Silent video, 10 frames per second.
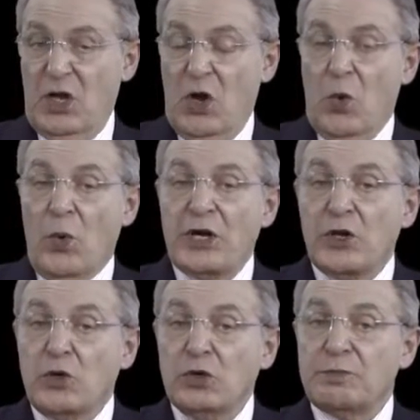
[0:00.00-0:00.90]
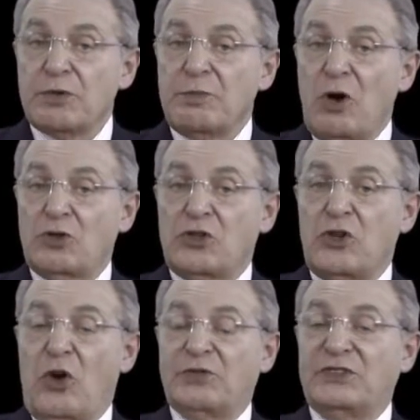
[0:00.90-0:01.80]
when a good proportion
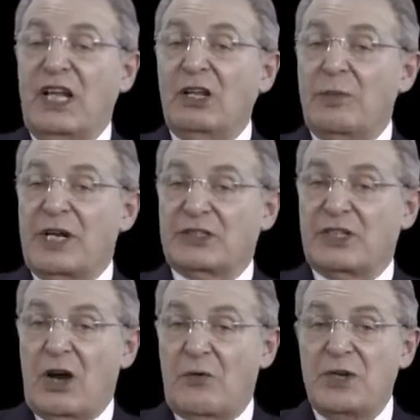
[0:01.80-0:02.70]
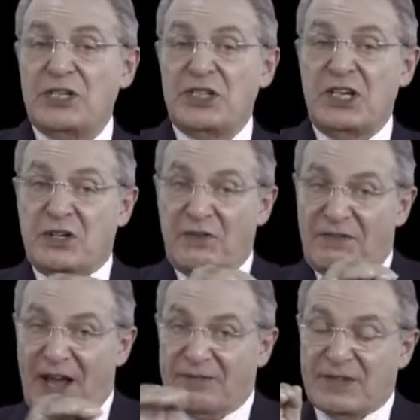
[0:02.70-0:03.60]
of telomeres are reaching the
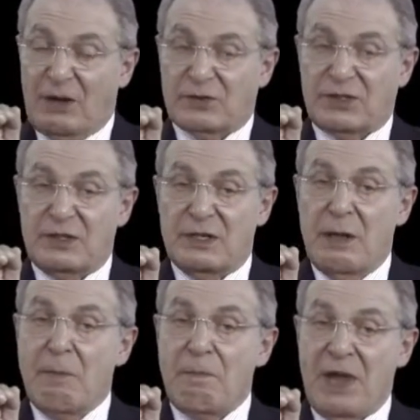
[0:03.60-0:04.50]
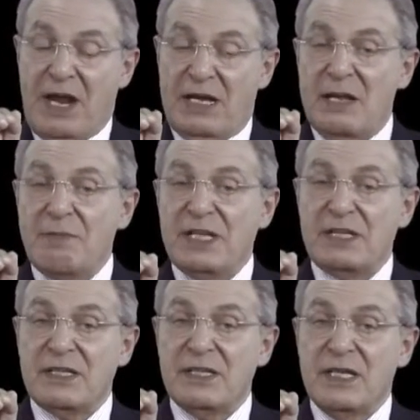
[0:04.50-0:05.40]
5,000 pair
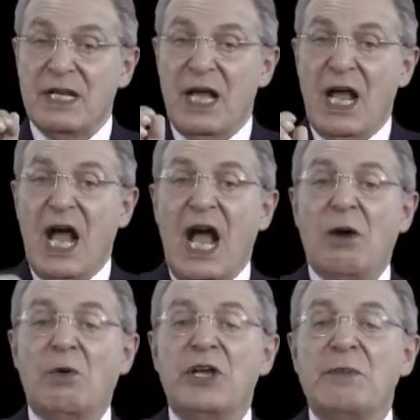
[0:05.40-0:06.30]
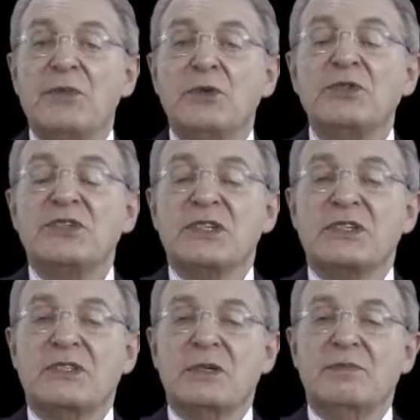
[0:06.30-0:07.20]
limit, our immune
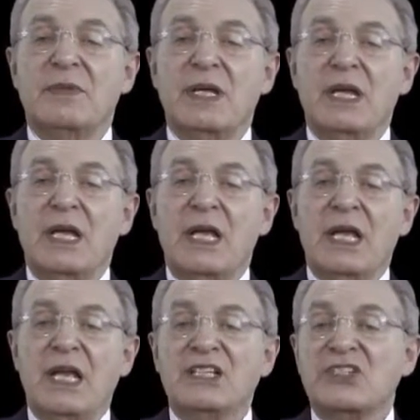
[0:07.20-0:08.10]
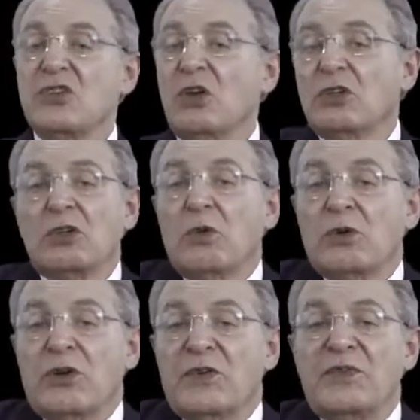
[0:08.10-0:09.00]
system is not
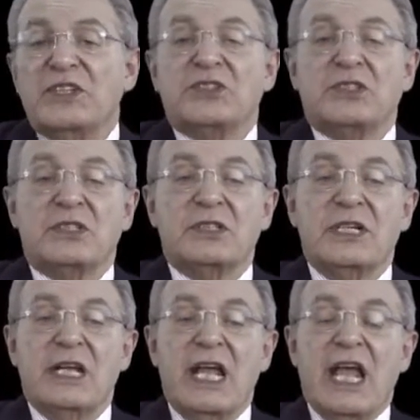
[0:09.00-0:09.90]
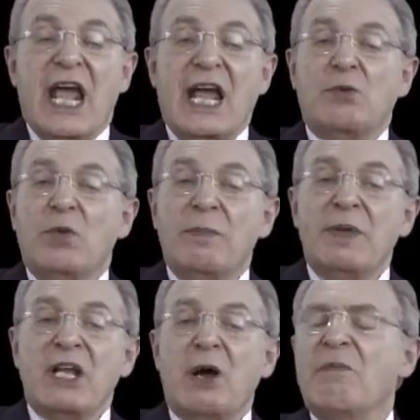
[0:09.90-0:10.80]
longer efficient. And we
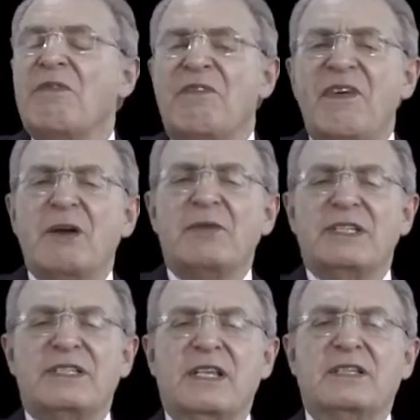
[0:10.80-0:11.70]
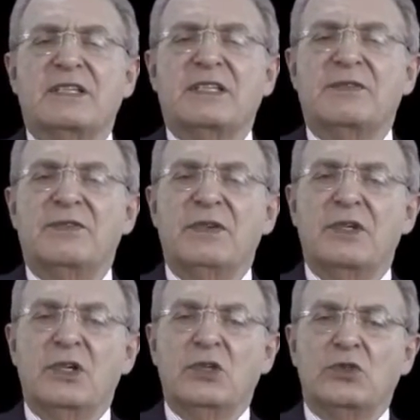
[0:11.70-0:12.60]
become very sensitive
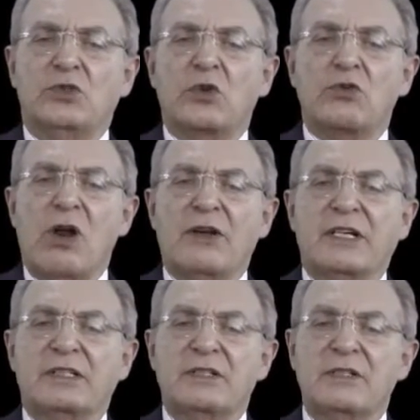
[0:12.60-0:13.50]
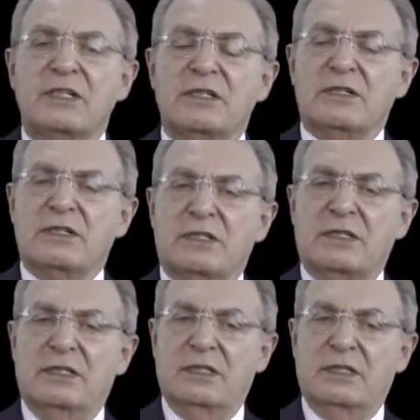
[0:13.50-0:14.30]
to chronic diseases.